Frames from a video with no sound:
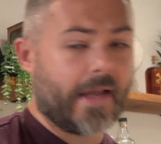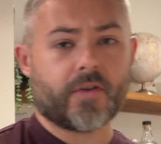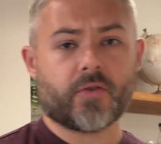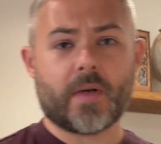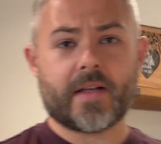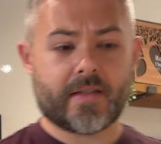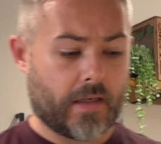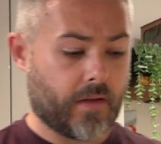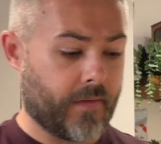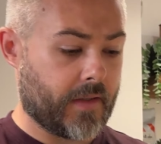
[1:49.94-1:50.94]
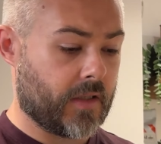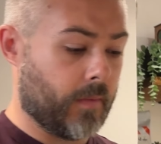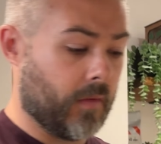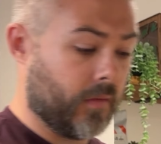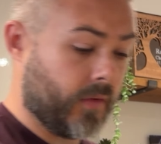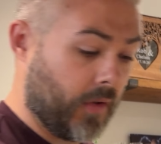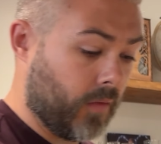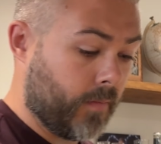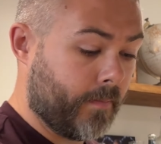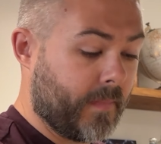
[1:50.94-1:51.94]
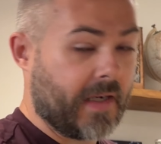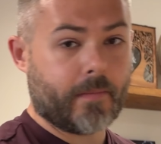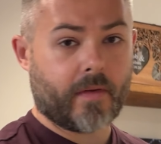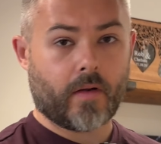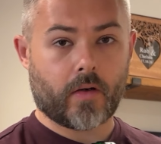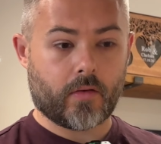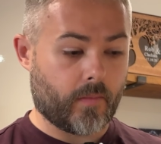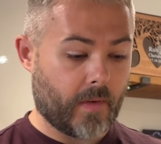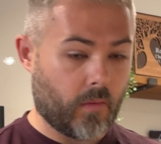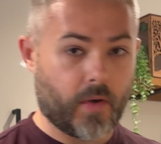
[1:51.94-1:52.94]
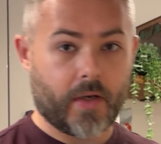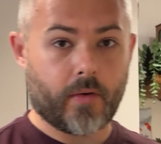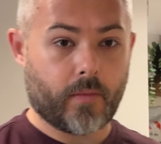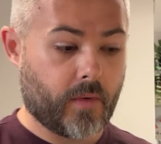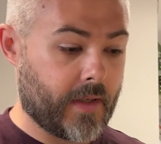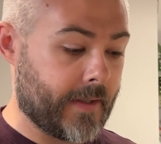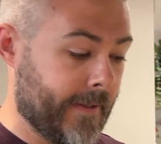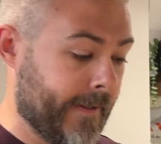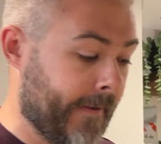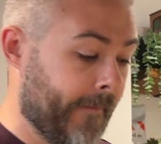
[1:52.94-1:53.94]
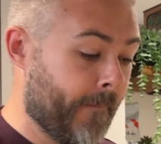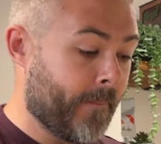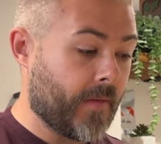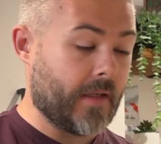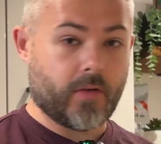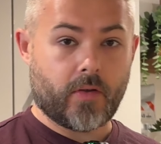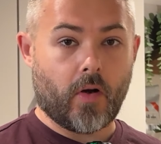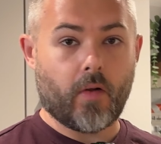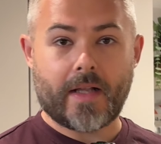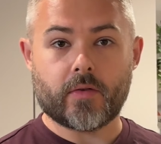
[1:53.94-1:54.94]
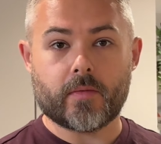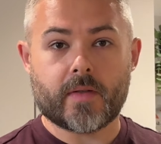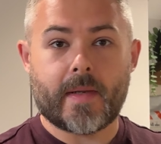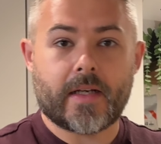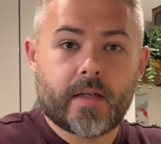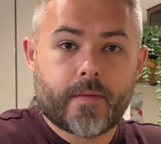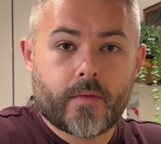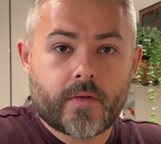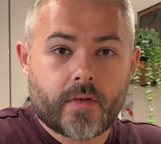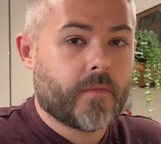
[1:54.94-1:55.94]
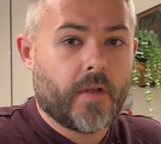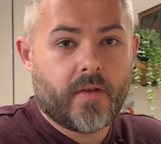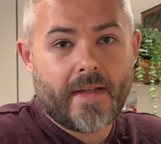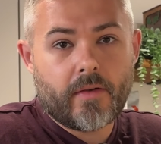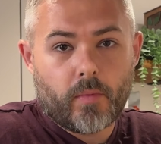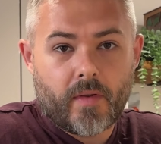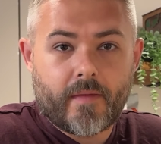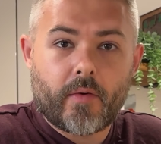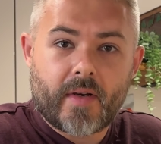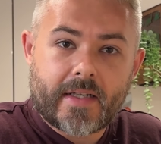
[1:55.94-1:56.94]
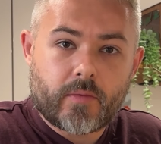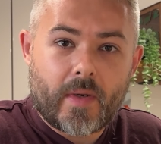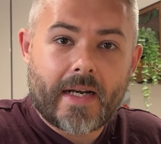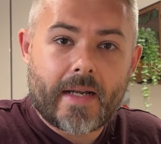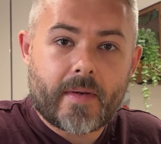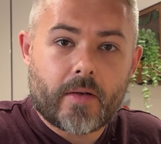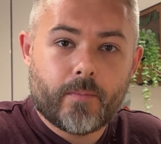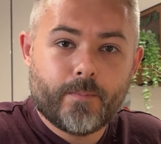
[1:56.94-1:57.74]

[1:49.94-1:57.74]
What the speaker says: the sweetness out of the vegetables, you know, being methodical about what you're doing with it. It just all adds up to make a difference, and you'll end up with a very nice weeknight meal.